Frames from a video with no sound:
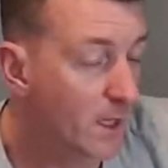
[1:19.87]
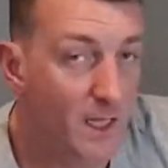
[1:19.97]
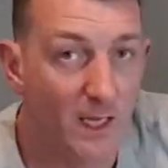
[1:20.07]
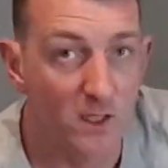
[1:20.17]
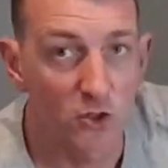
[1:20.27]

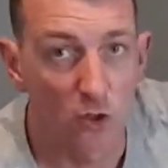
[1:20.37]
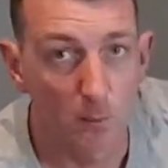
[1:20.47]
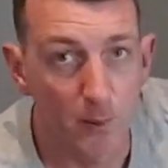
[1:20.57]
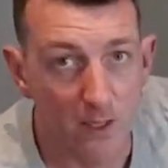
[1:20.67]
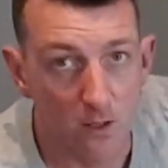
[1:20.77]
connect your
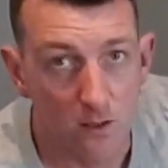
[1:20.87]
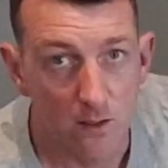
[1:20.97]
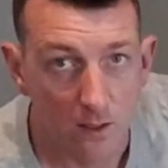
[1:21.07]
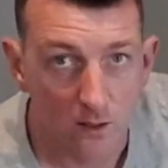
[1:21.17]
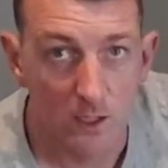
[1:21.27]
solar panel,
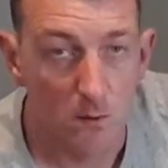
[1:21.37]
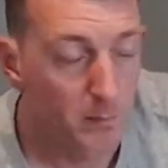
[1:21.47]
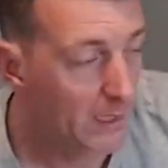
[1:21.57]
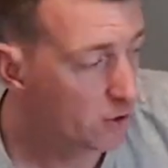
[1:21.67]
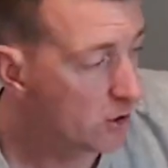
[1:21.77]
it'll keep
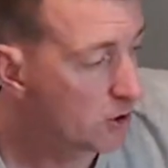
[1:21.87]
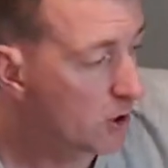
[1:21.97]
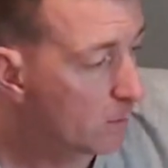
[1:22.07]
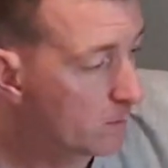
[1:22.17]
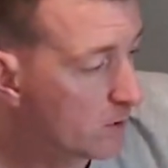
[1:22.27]
your batteries
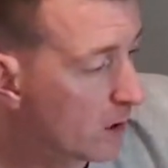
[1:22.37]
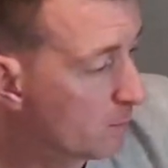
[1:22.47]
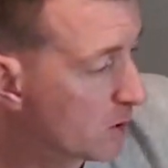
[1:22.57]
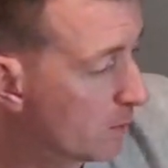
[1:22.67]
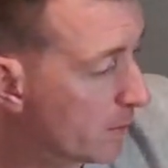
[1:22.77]

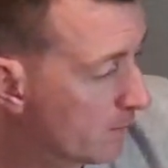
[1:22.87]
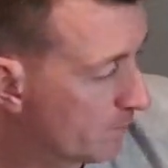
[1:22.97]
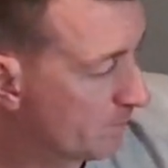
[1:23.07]
topped up.